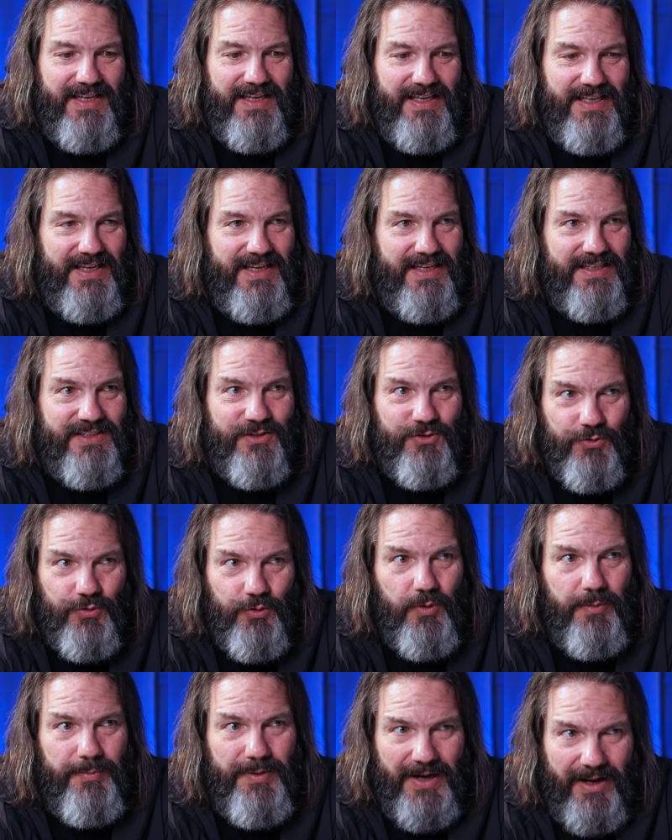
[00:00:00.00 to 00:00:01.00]
is
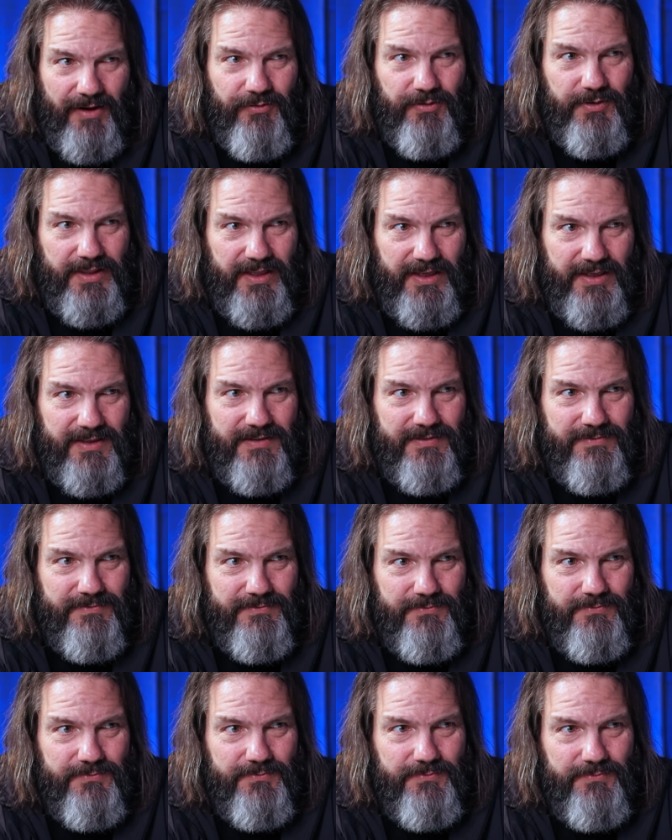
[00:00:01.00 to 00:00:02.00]
true about everything.
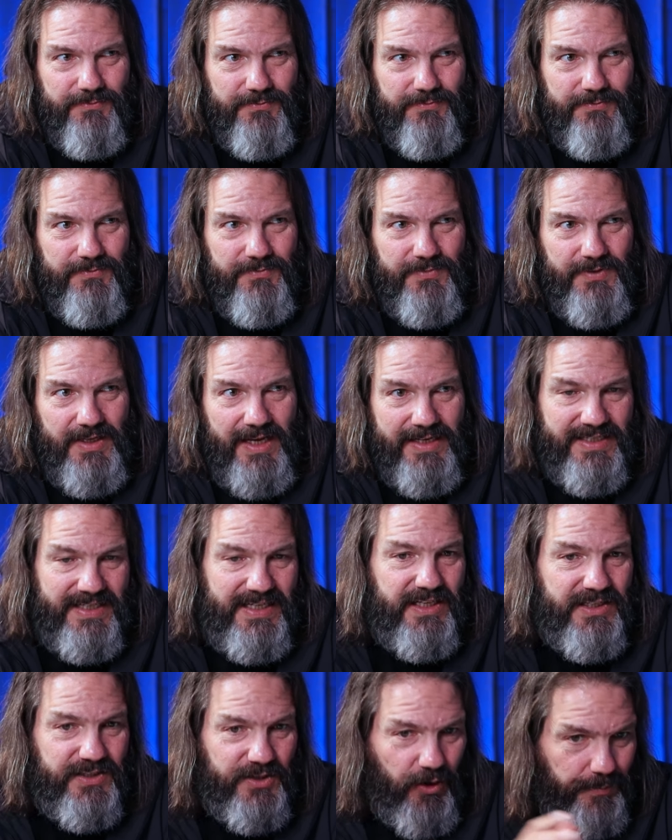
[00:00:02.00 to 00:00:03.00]
I'm, and
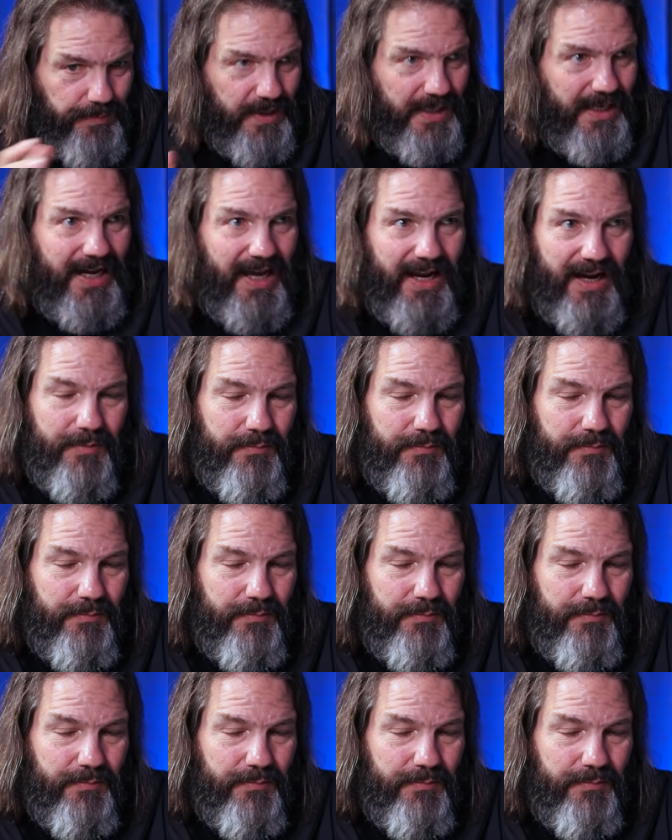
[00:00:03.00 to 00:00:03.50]
D S R P kind